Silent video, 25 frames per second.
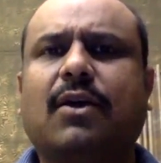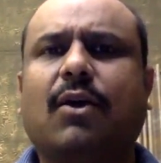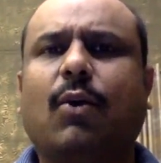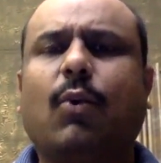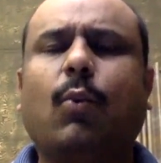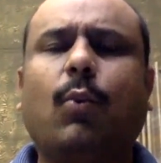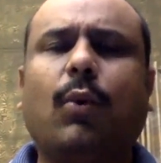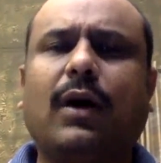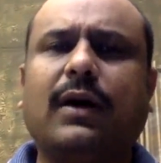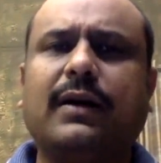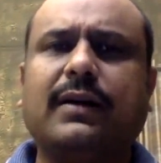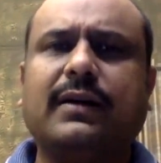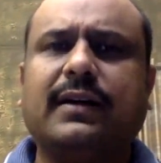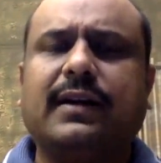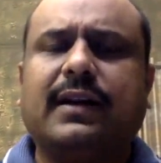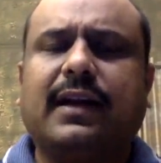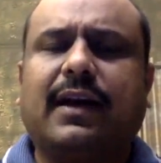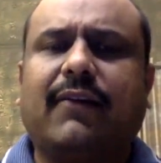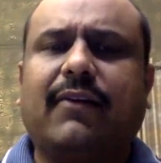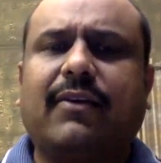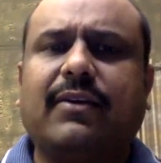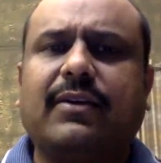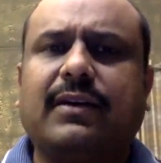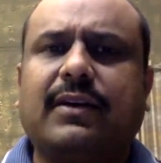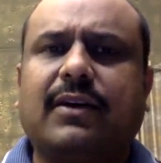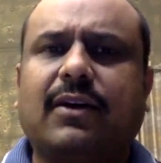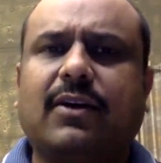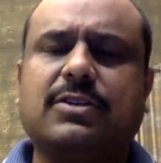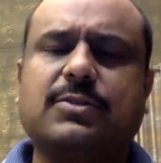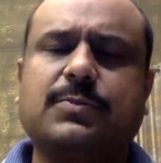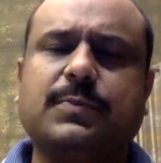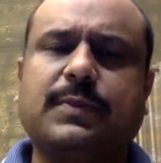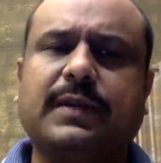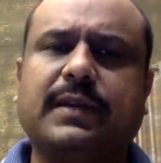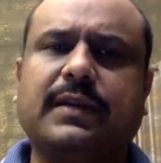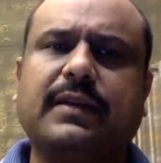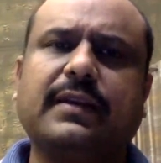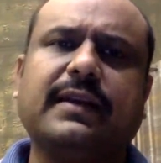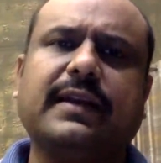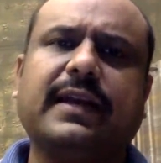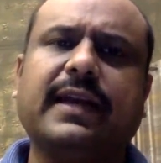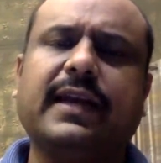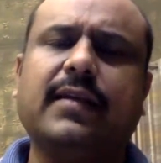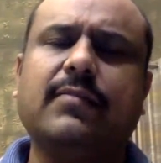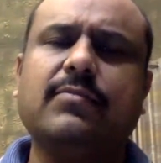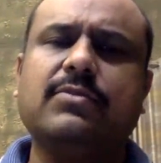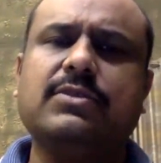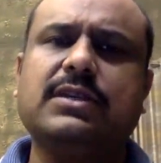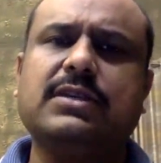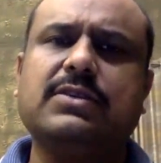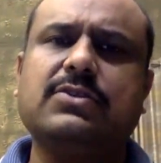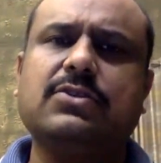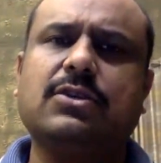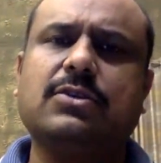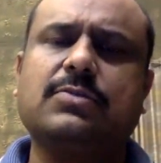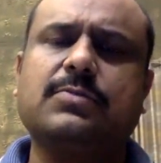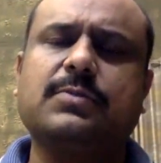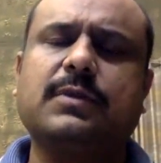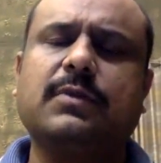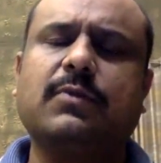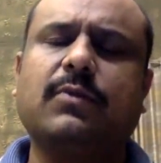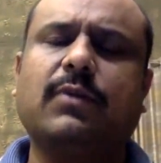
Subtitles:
What in our hospital, in KMCH hospital,